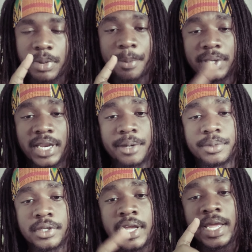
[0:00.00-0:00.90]
Papa
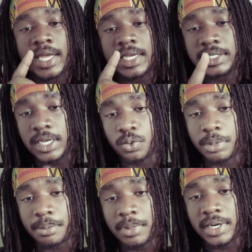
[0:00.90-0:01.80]
Legba, his days will
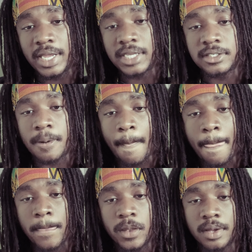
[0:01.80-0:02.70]
be Mondays.
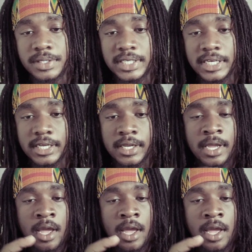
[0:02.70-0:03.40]
You know what I'm saying?